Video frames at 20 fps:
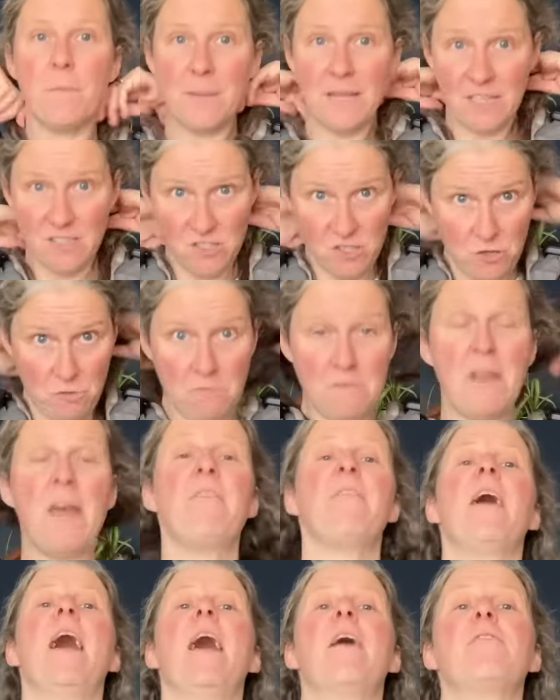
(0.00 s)
means you
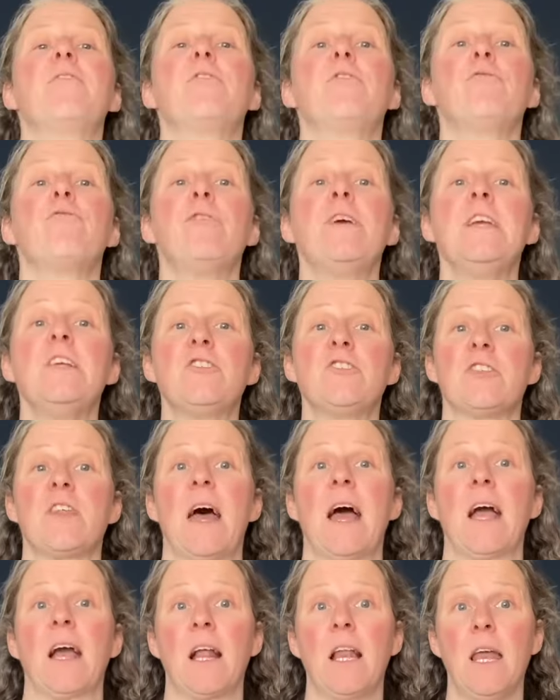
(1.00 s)
never have to reach
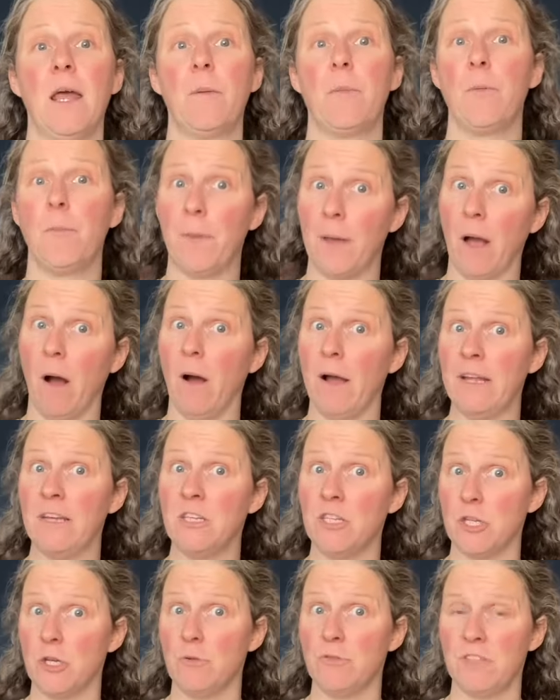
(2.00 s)
that clip behind
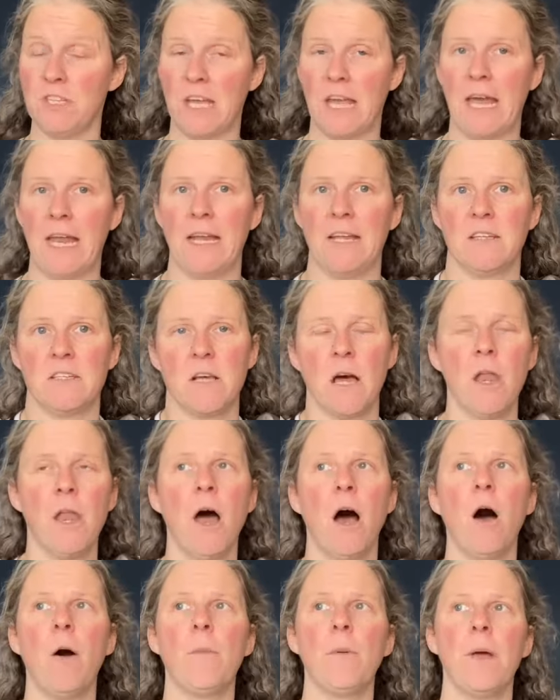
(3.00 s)
you to get it done
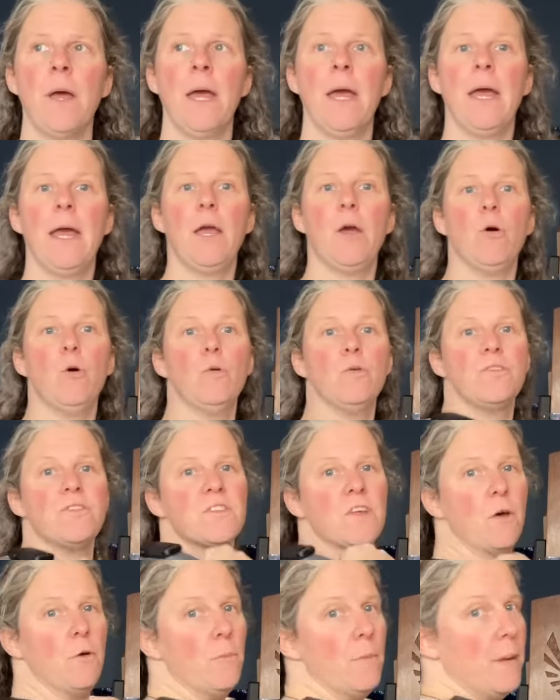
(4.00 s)
up. It
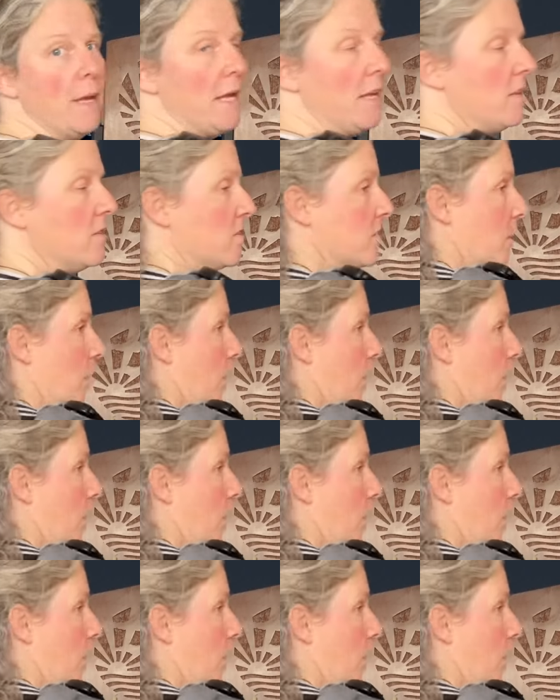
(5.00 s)
also means